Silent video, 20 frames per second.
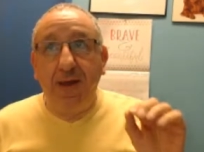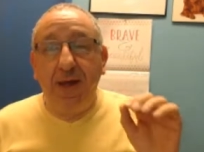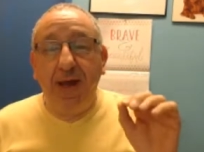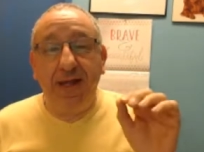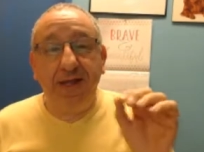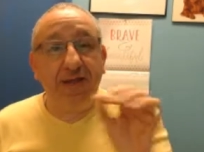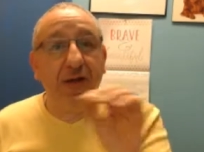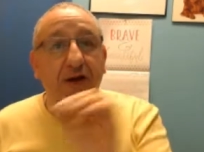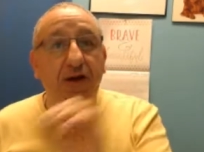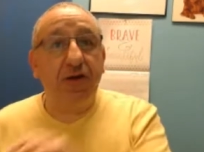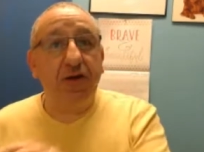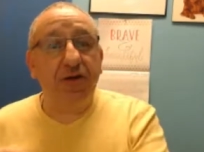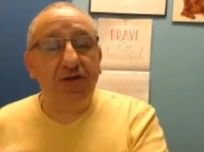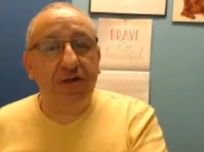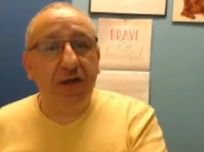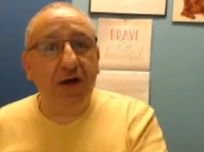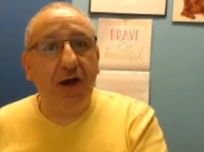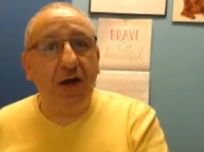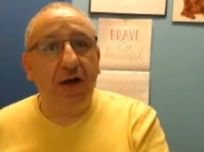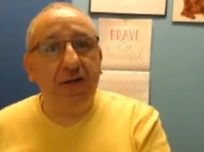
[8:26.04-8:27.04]
And there are
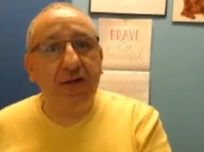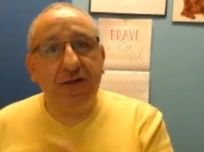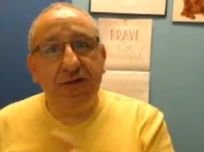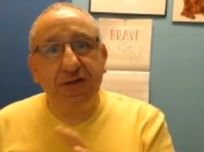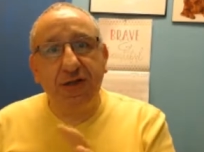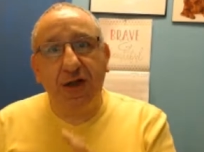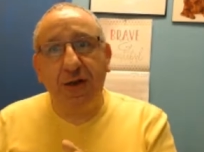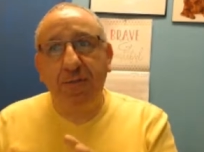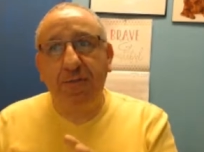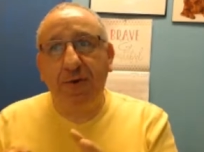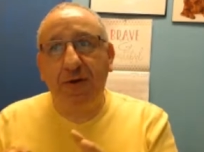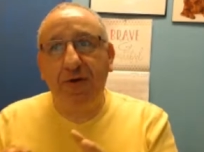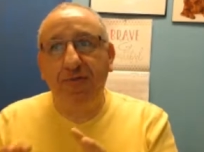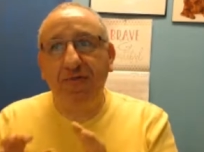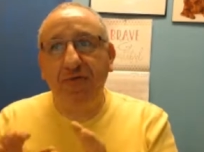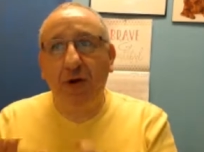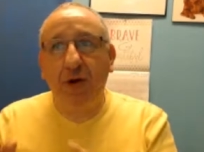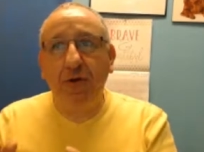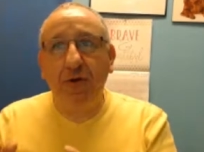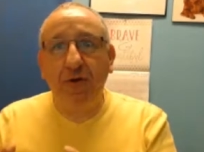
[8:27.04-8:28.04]
the other type
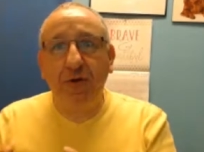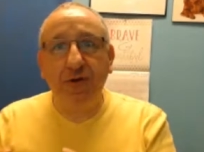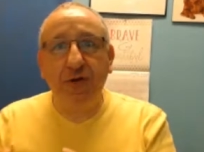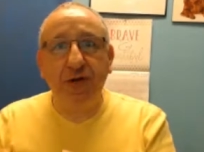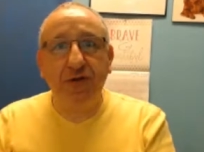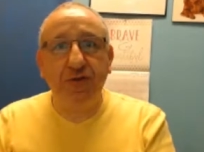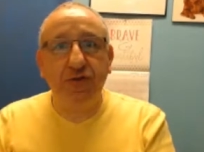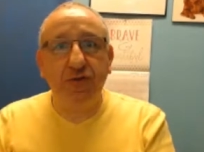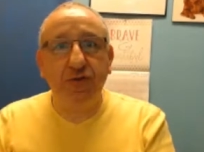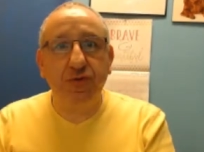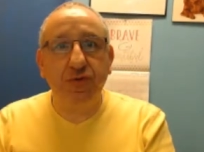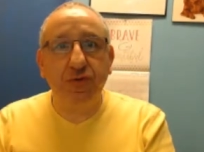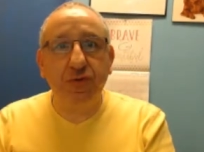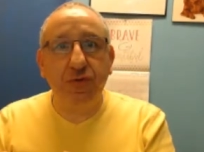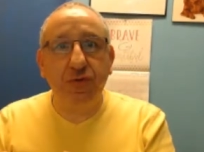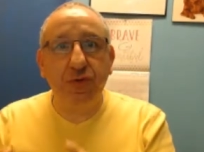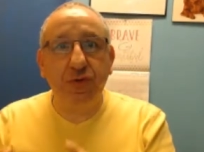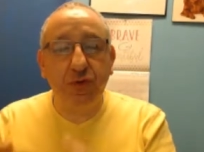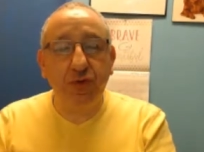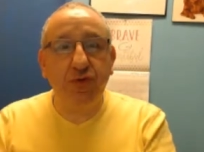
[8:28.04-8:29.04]
of dog owners
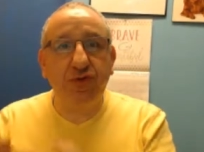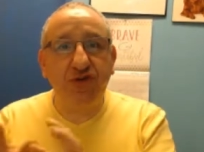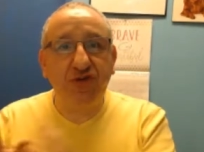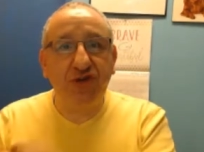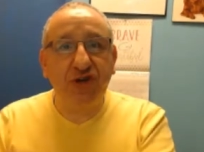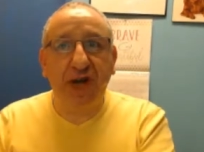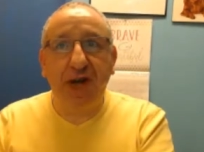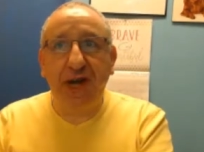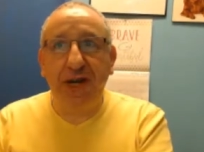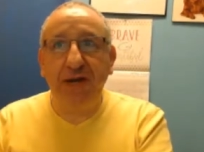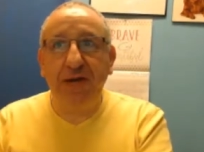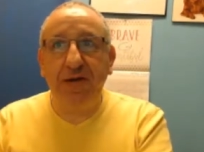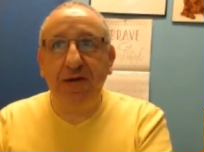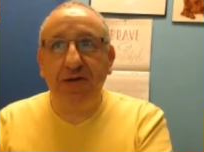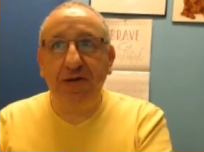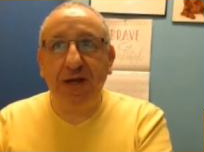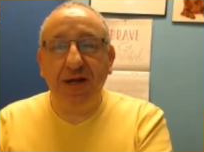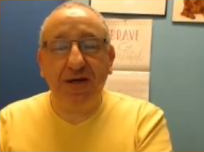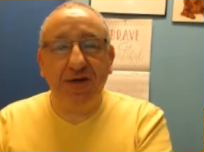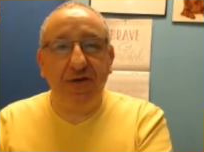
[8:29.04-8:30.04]
who do
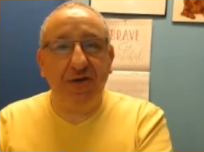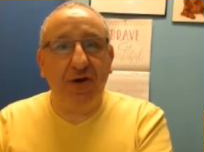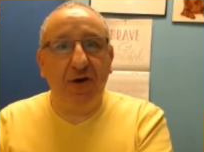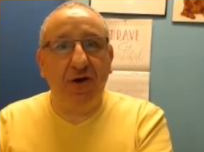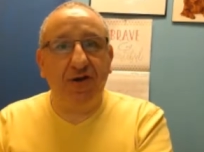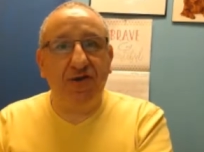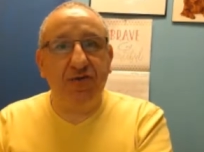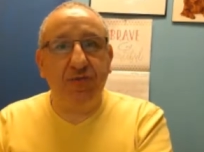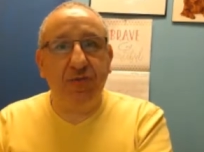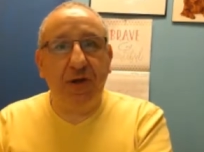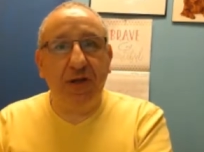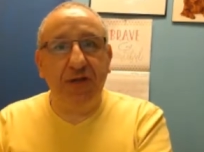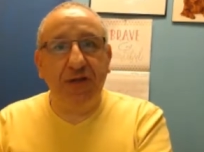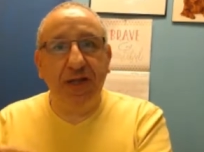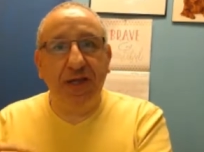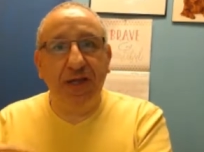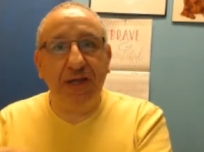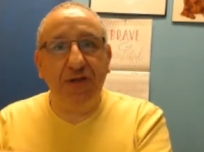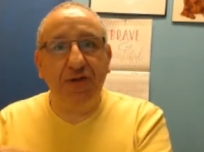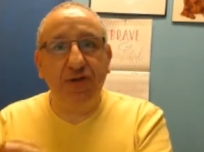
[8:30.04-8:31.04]
train their dogs,
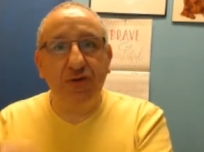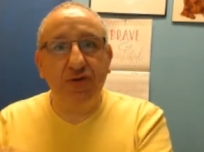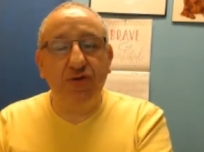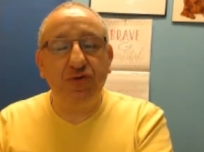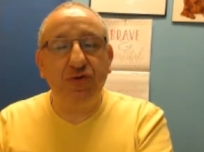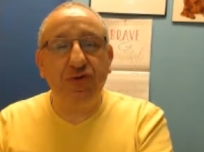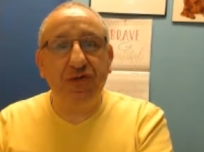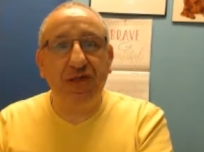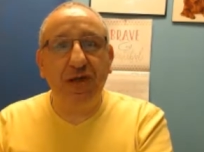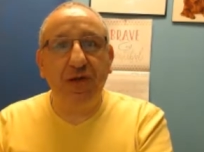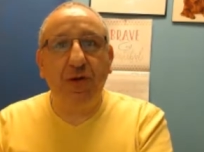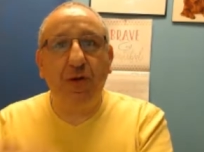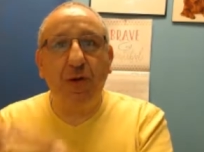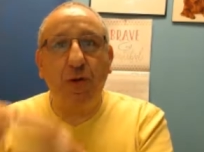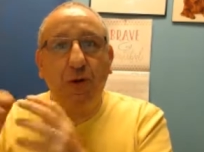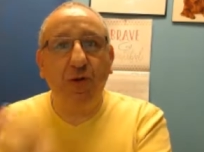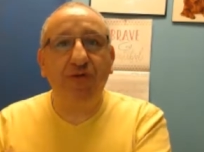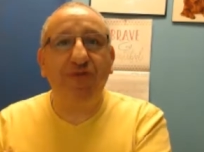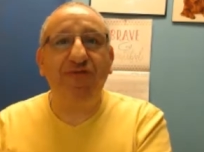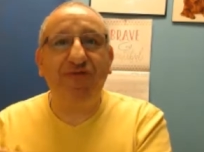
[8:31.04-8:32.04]
but they use the
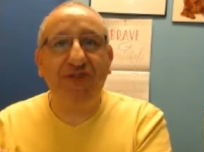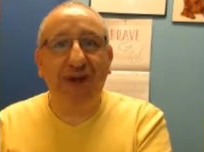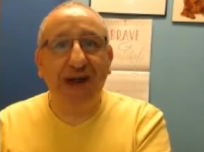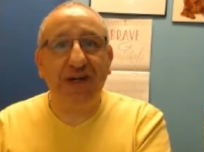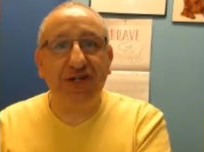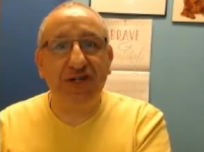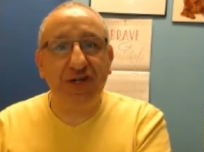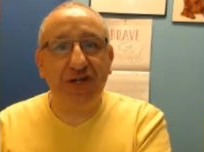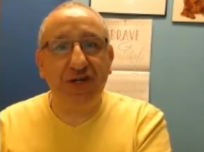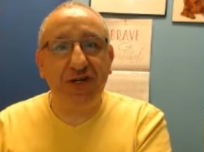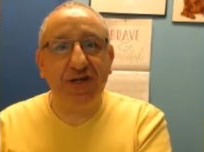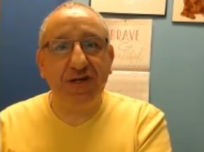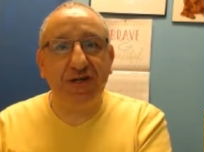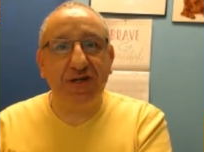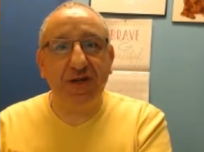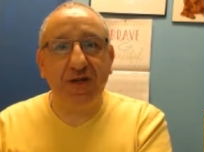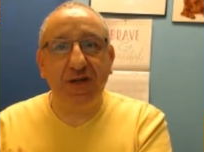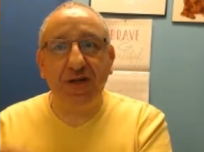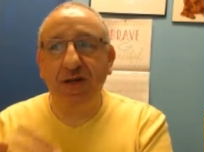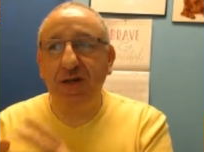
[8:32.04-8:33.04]

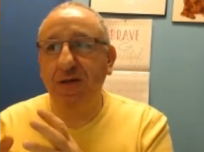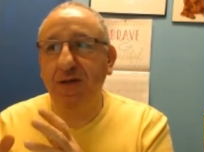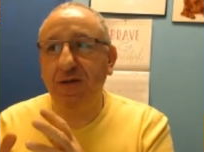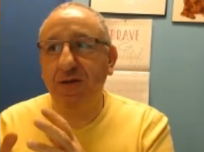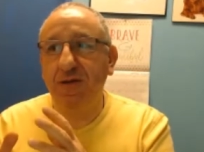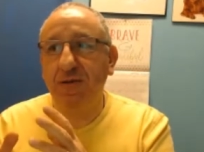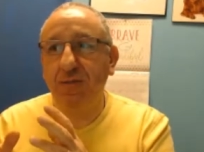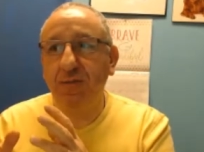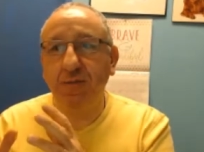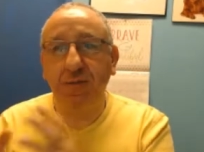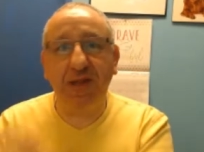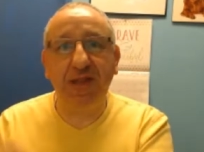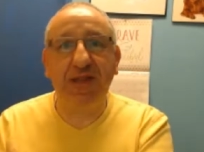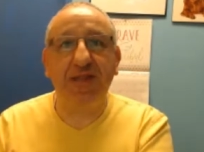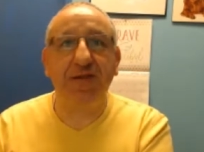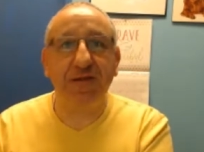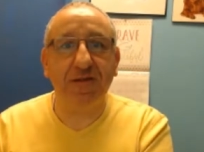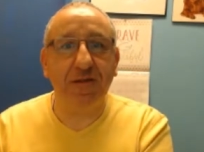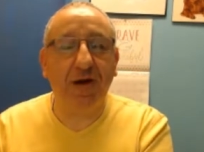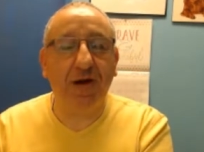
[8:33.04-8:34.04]
old-fashioned
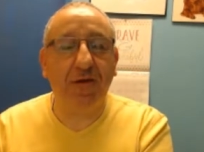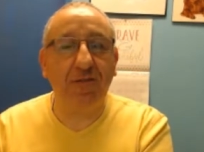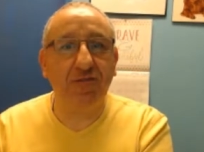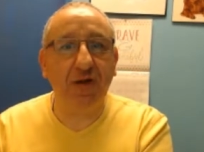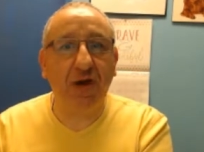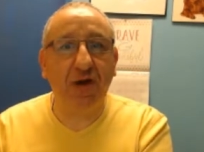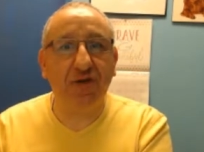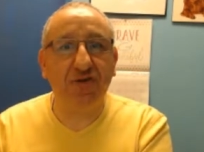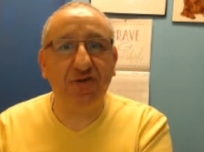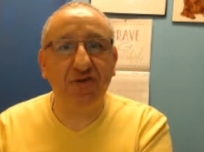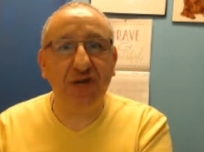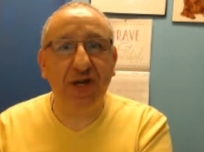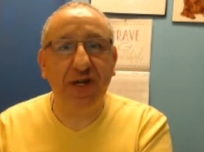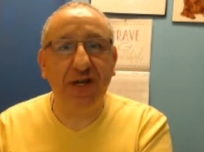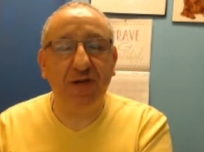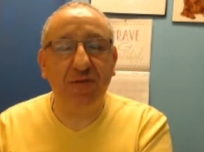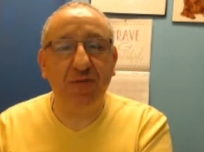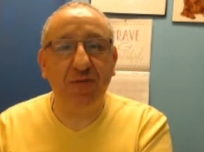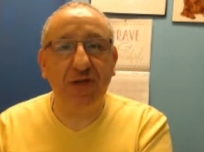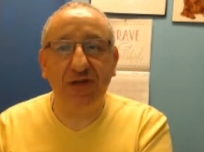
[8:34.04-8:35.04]
method of dog
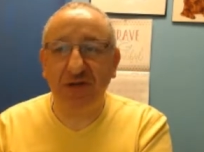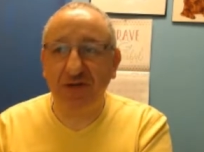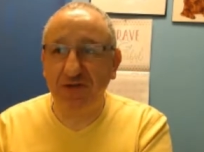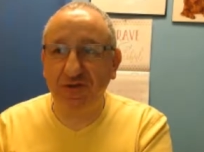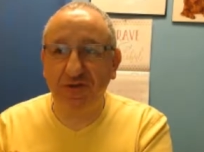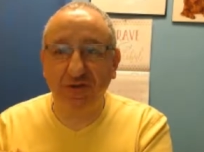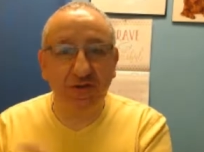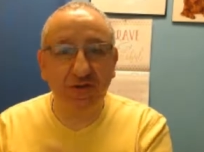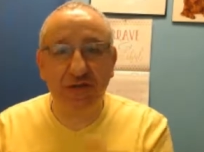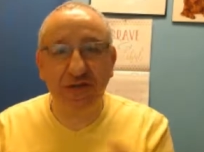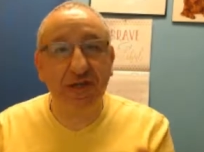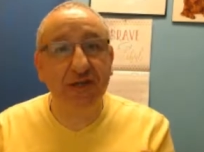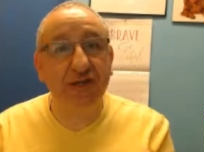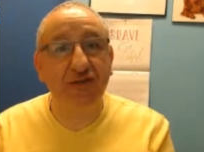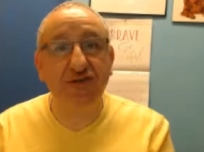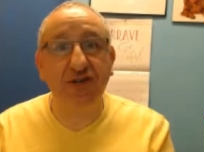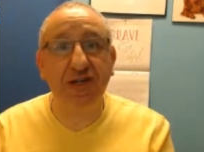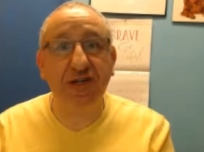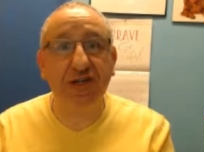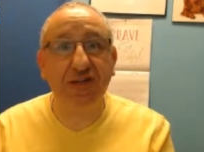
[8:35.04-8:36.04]
training, which is using
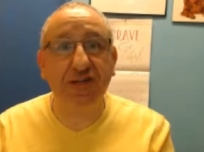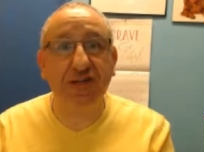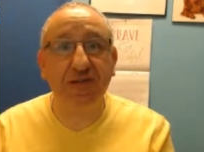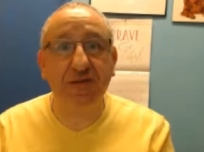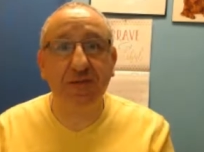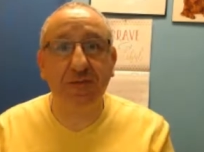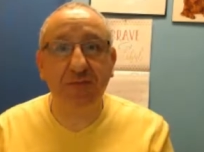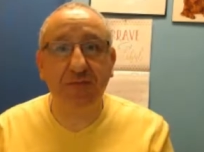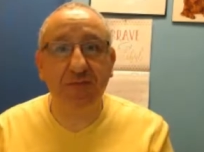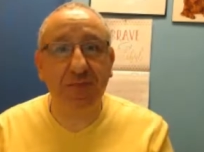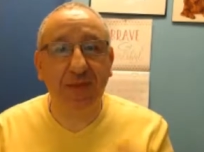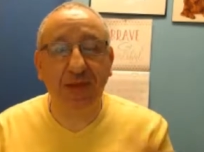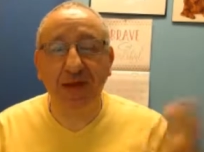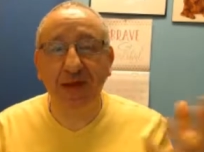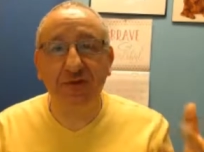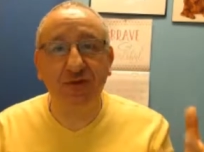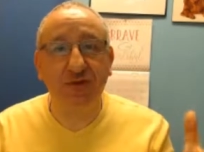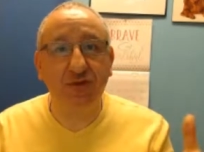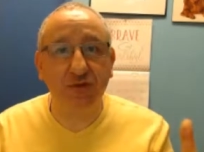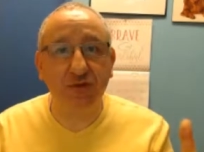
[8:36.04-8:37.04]
treats
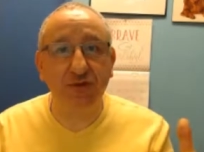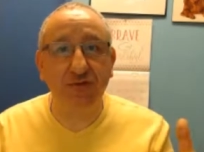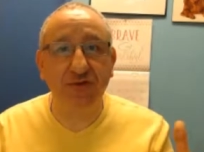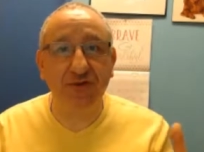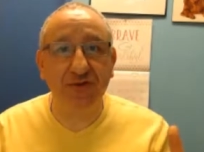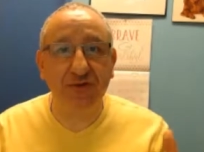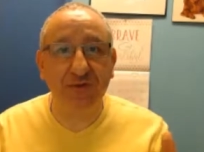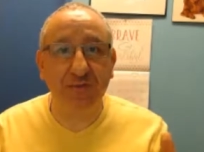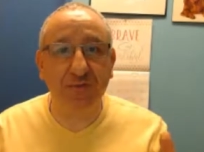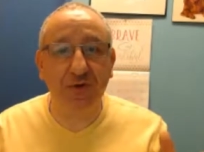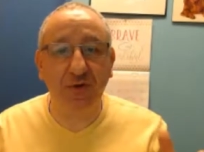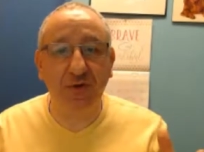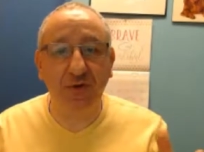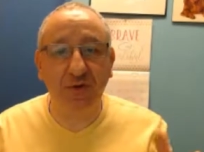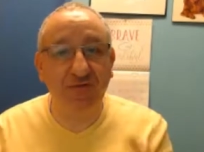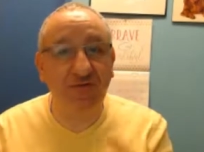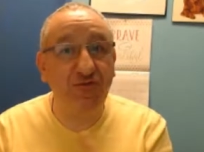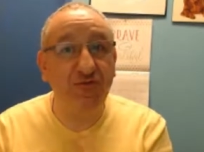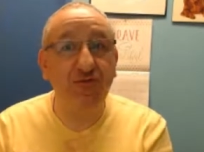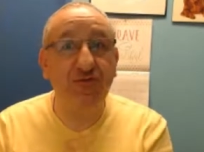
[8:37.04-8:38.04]
and tools, you
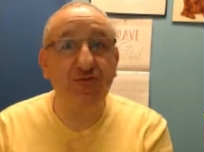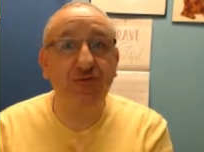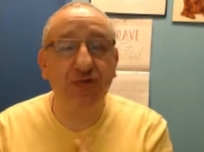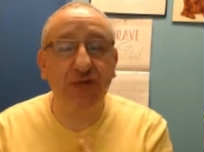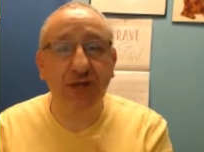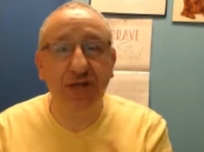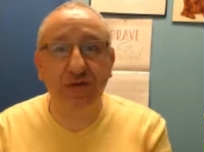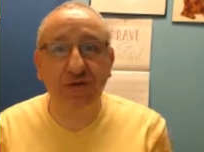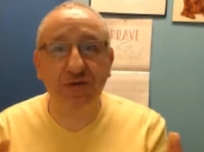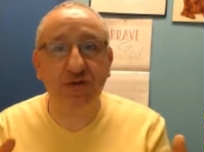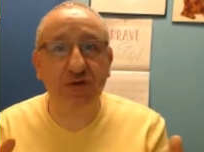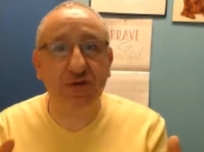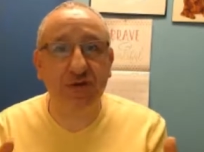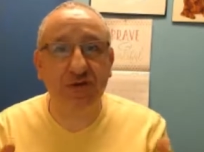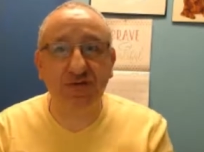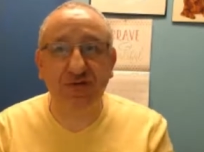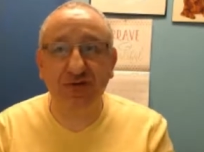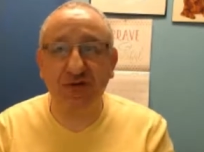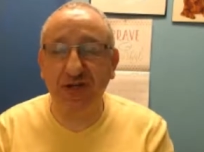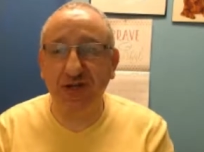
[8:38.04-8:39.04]
know, food and
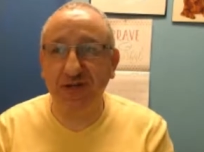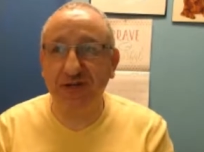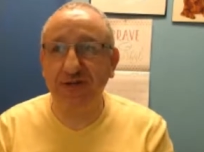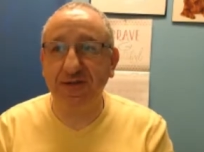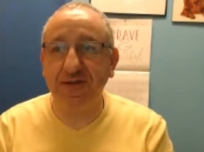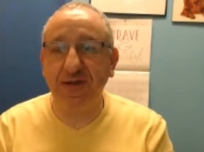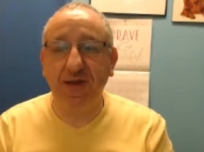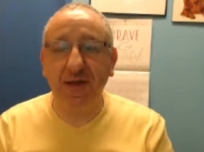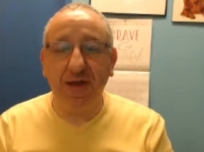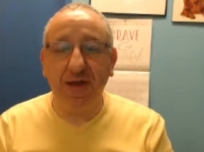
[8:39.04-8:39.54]
treats.